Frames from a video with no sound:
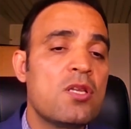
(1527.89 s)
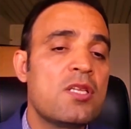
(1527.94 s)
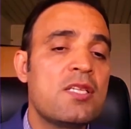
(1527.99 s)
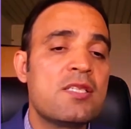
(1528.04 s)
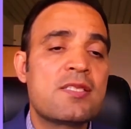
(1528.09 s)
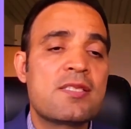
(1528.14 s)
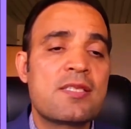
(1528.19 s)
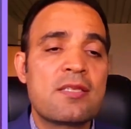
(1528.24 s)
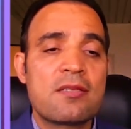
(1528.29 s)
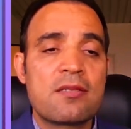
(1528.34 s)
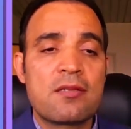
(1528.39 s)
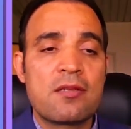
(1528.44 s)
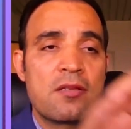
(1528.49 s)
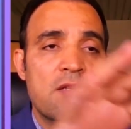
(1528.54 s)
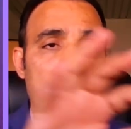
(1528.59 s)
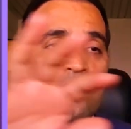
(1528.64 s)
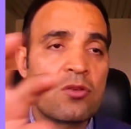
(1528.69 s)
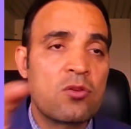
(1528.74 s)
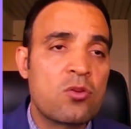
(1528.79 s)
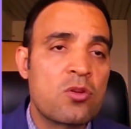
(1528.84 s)
these
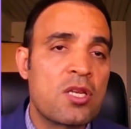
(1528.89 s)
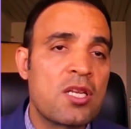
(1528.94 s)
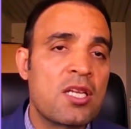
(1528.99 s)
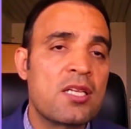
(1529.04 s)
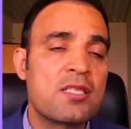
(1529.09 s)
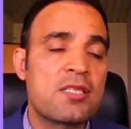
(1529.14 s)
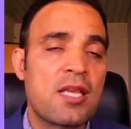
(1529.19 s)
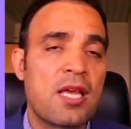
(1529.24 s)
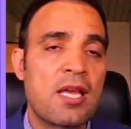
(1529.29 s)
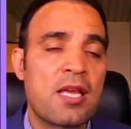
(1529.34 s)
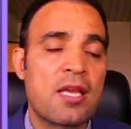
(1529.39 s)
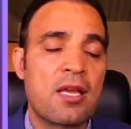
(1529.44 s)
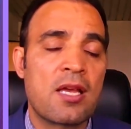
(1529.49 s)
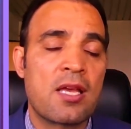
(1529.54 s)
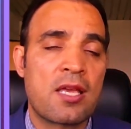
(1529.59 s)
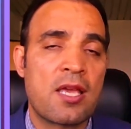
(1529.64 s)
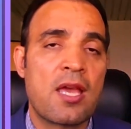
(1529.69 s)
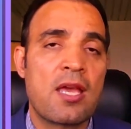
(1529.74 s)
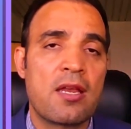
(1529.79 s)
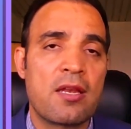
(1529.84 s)
nuclei
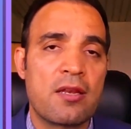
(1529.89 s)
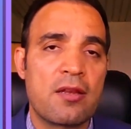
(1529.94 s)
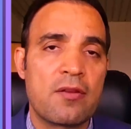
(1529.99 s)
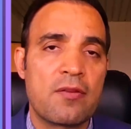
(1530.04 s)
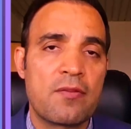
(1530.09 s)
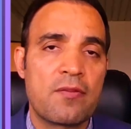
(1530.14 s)
again.